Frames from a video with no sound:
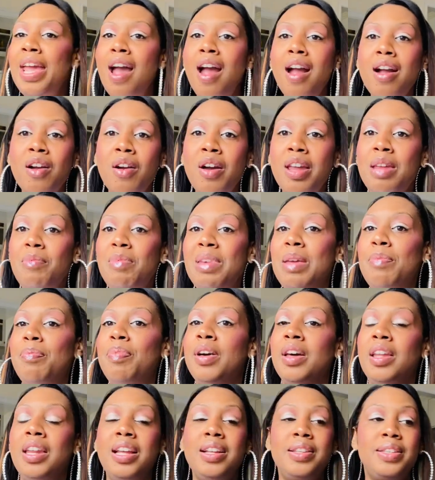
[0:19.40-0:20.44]
are going to be
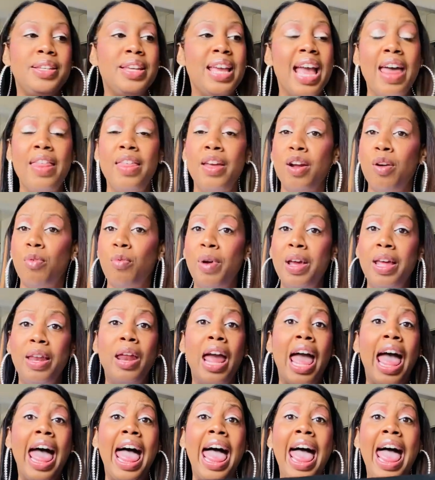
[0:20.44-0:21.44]
putting together what